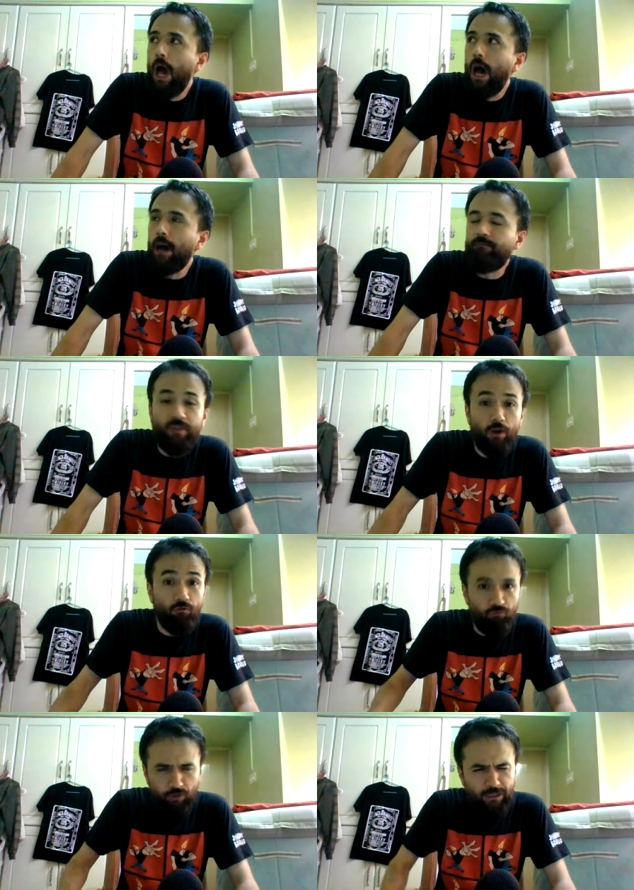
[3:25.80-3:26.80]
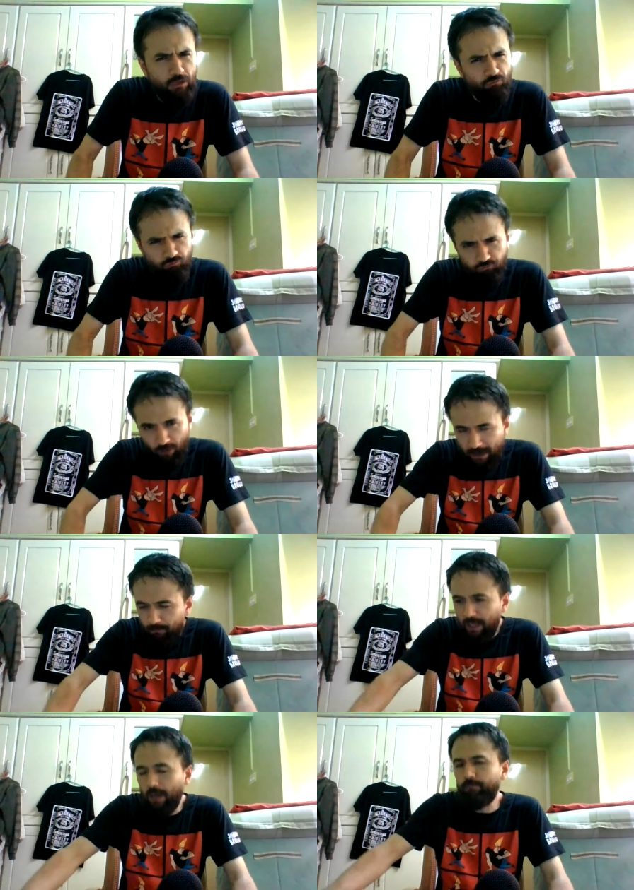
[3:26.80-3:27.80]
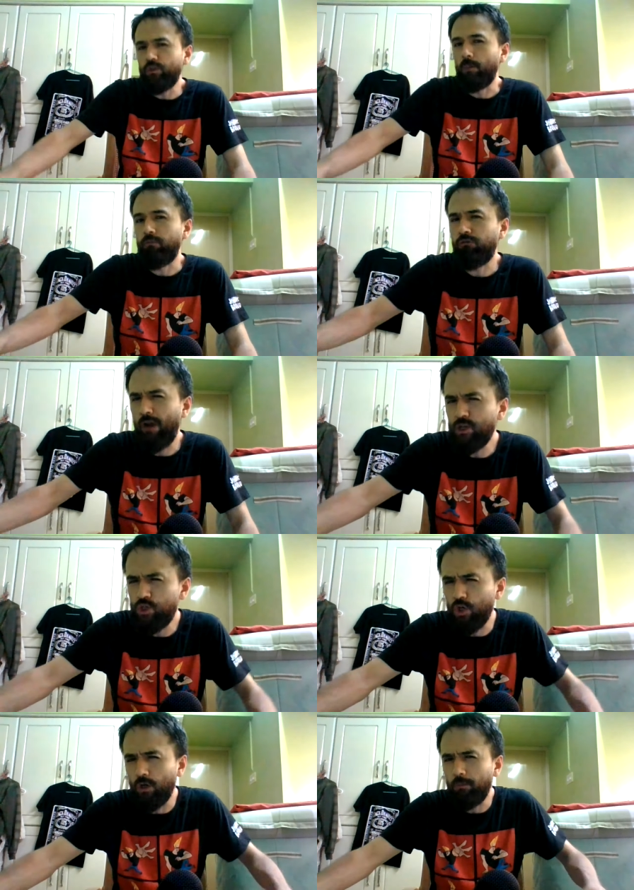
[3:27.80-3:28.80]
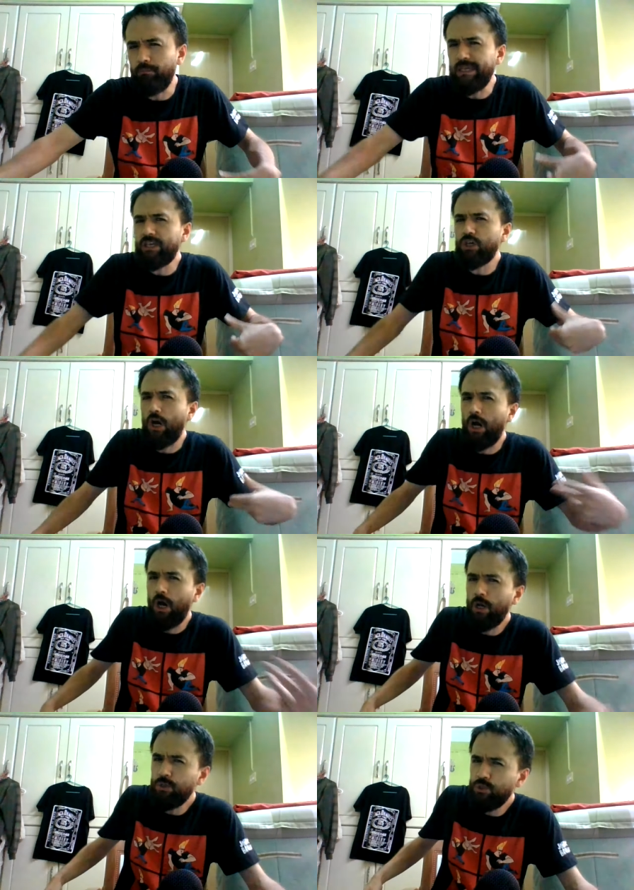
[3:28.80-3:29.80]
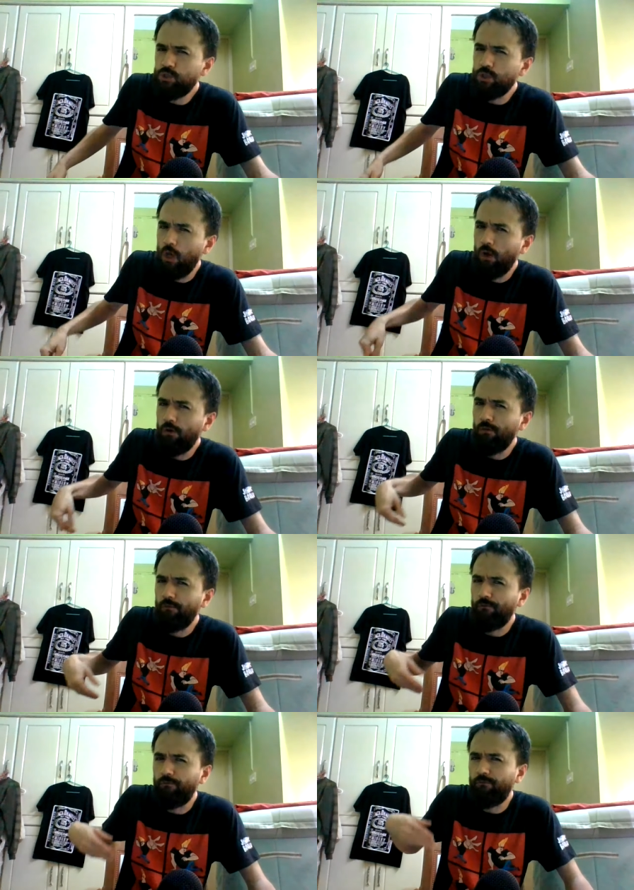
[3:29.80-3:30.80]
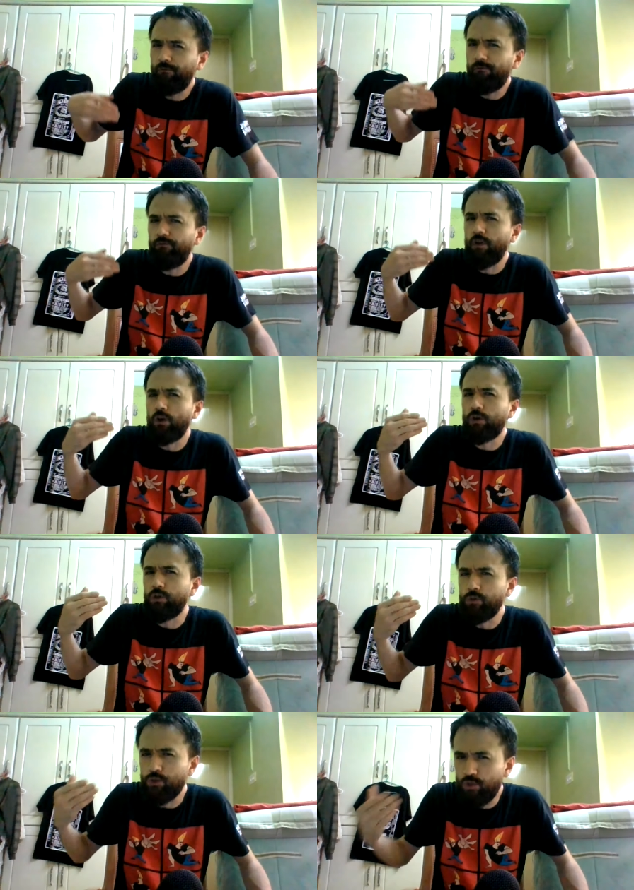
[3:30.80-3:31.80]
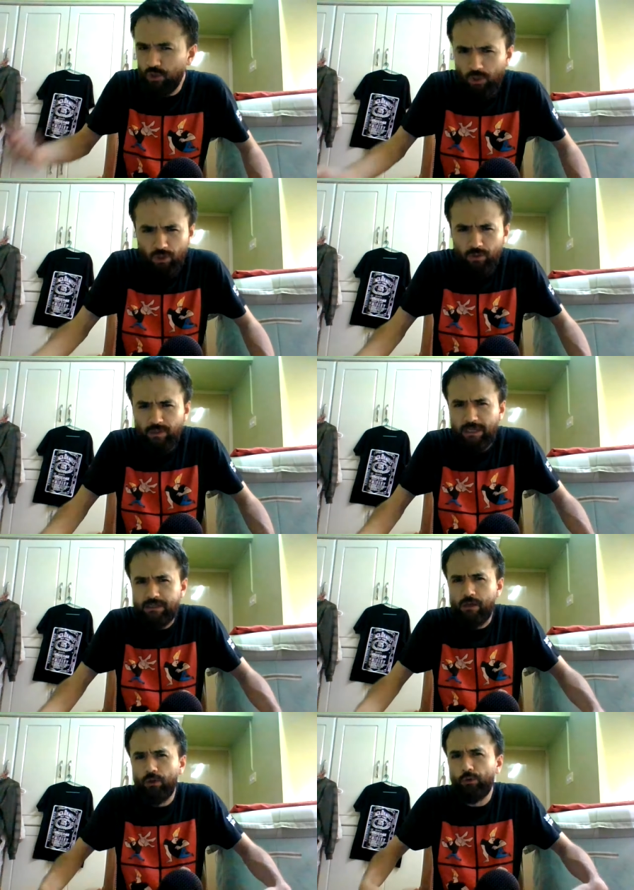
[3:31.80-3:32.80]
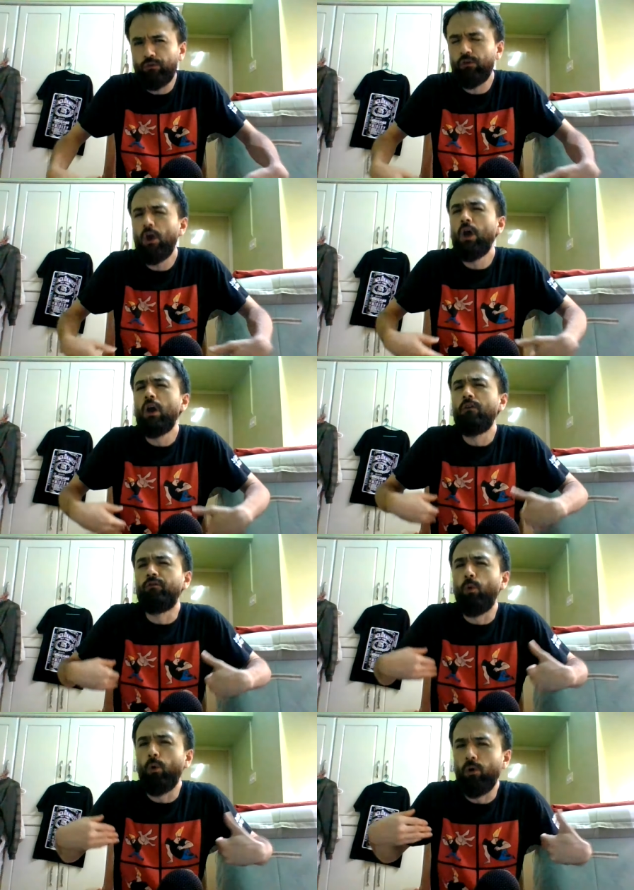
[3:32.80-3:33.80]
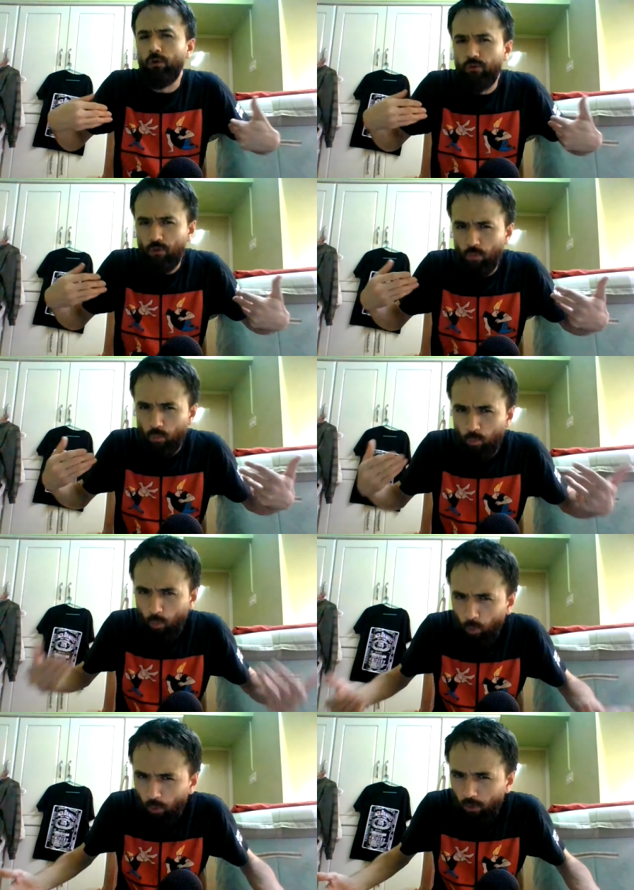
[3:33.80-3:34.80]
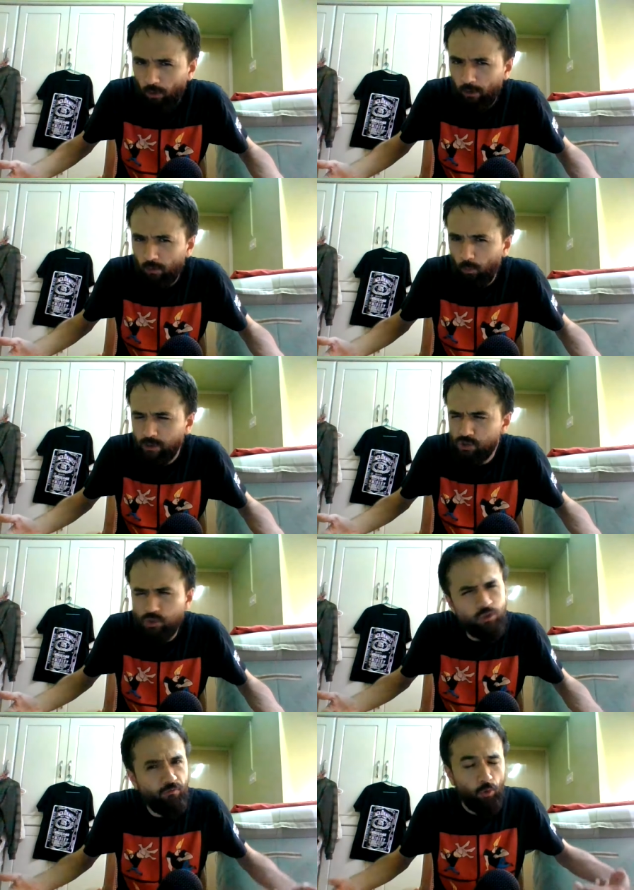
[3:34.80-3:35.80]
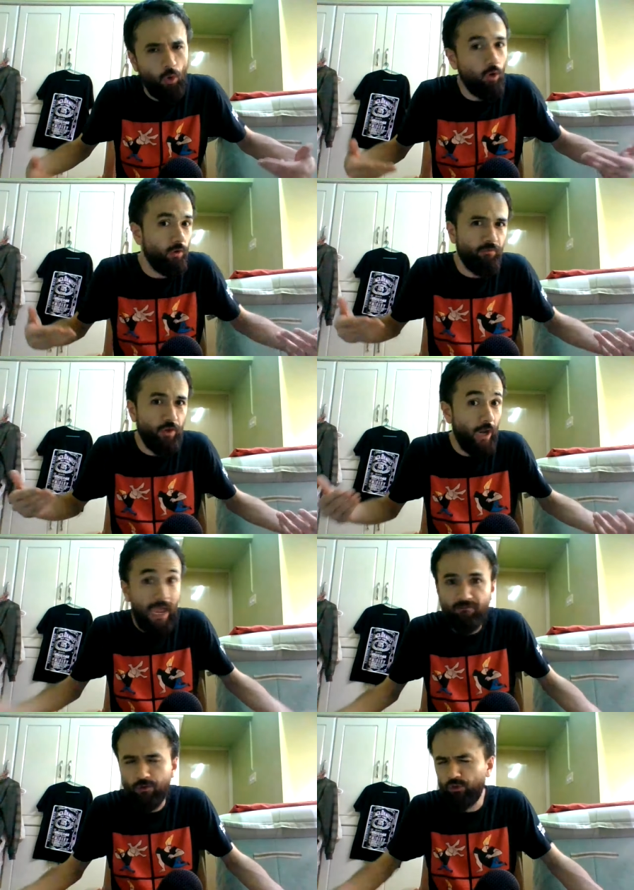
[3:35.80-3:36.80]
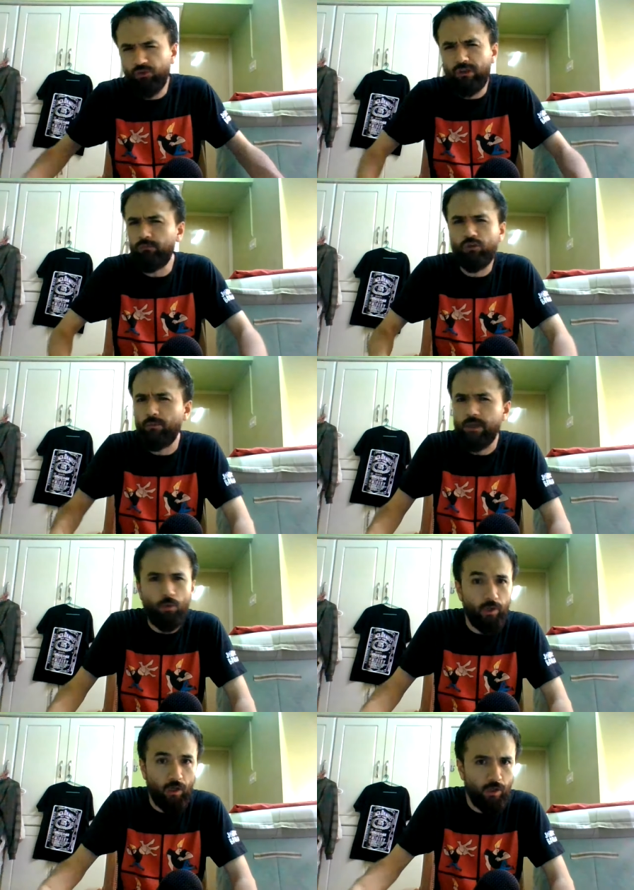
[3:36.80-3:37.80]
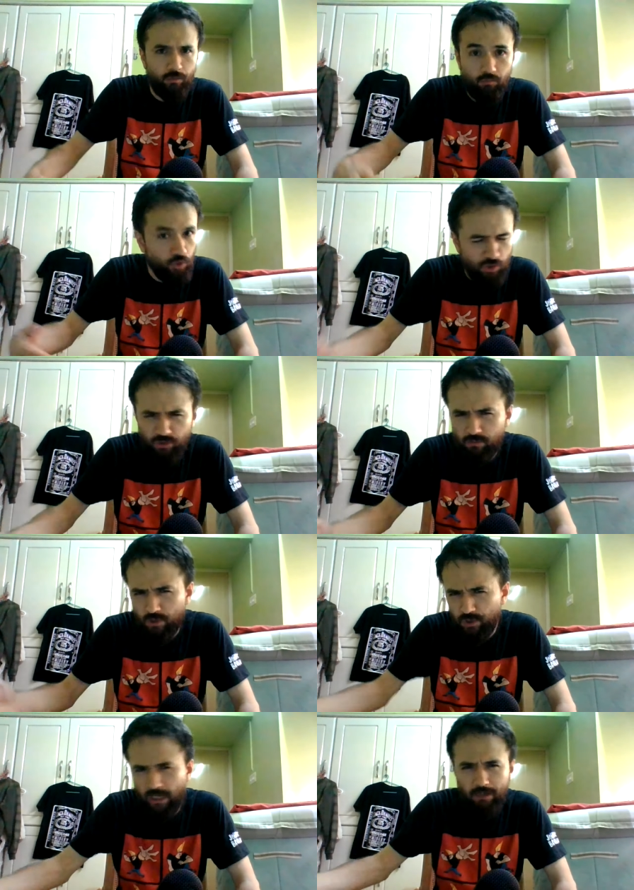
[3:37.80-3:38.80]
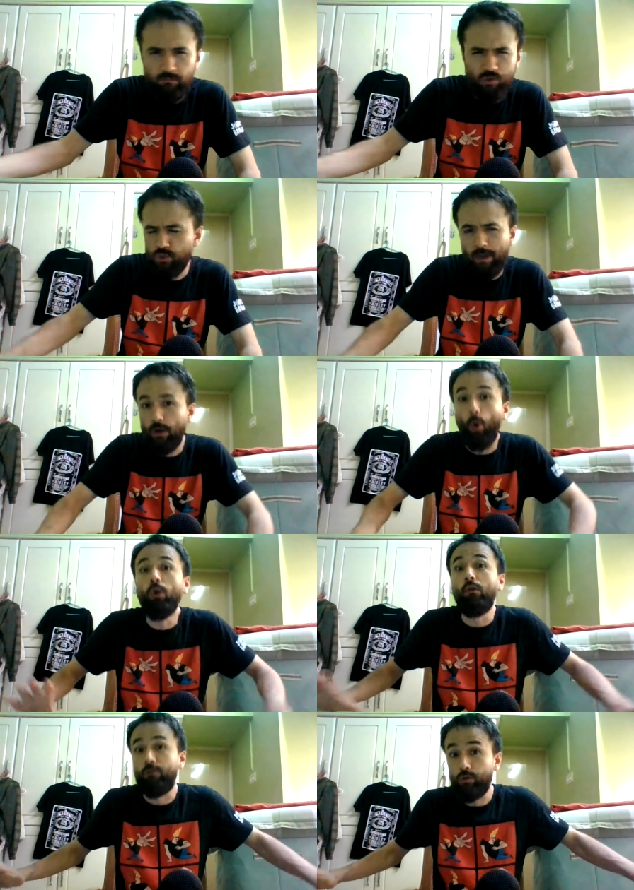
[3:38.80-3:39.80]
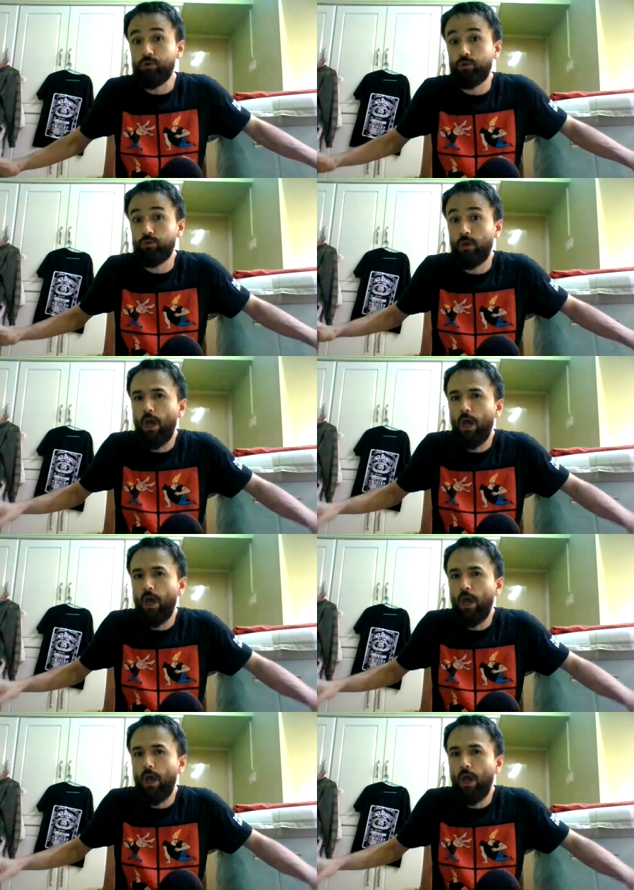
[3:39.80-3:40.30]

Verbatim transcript: Um, they're really ramping up the pressure because of their concern, they tell us, for the war, which for all of their efforts seems to be going on just the same, despite all of this.